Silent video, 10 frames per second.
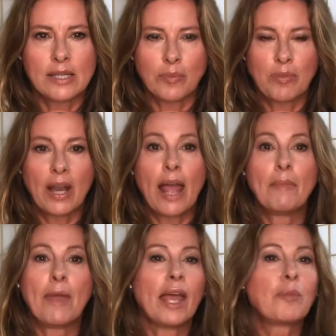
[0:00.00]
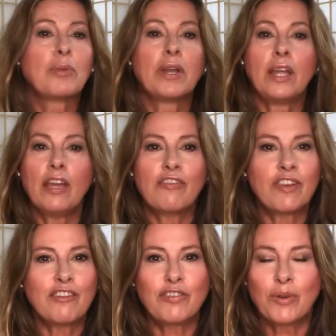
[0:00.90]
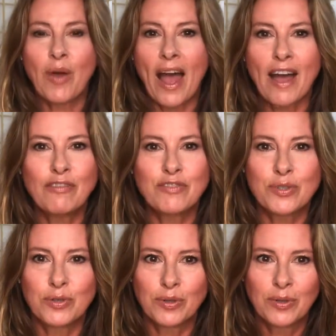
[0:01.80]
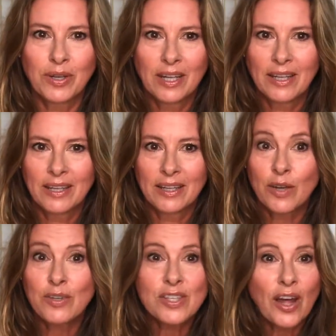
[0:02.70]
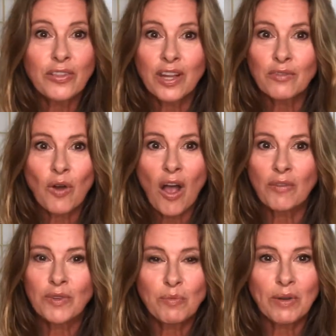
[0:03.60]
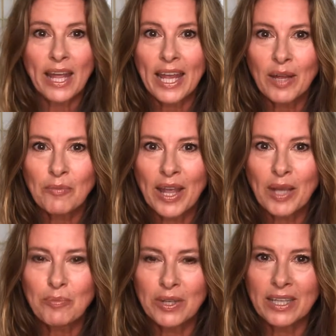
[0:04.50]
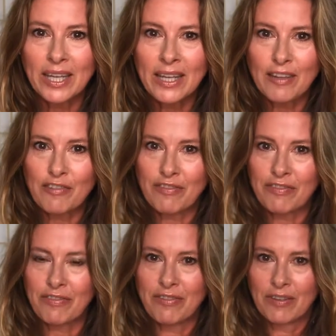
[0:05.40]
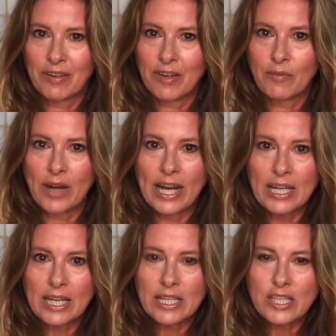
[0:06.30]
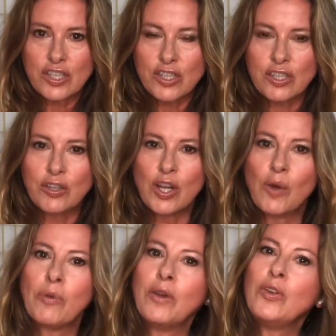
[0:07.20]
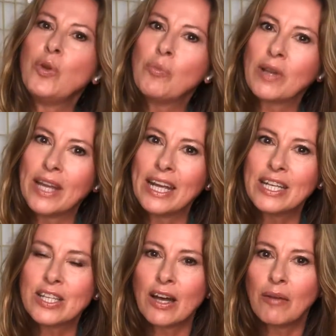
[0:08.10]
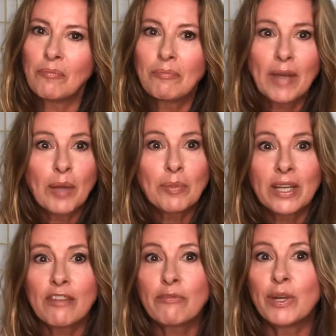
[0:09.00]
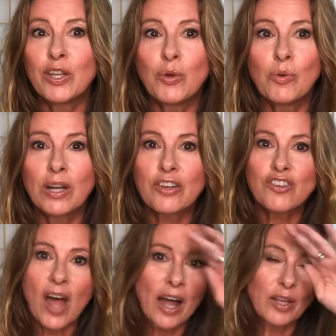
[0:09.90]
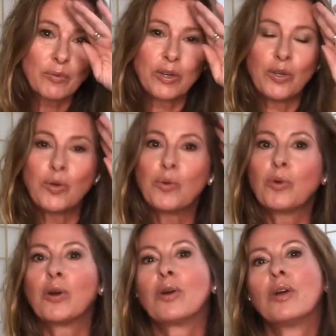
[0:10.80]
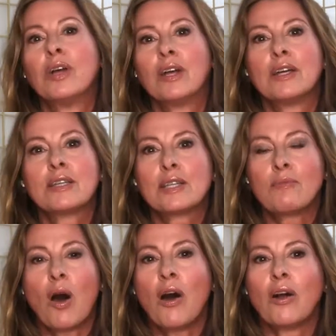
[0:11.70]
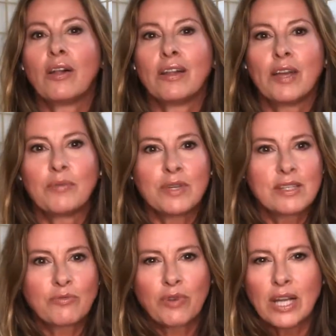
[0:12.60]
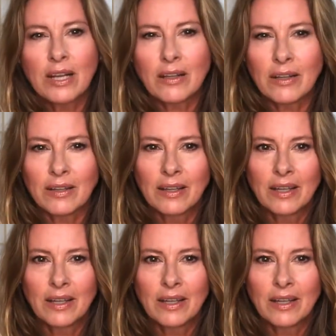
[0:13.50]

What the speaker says: it, play make believe if you have to. There's nothing wrong with playing make believe, right? It's just, when you played make believe when you were a child, when you were small, it was real.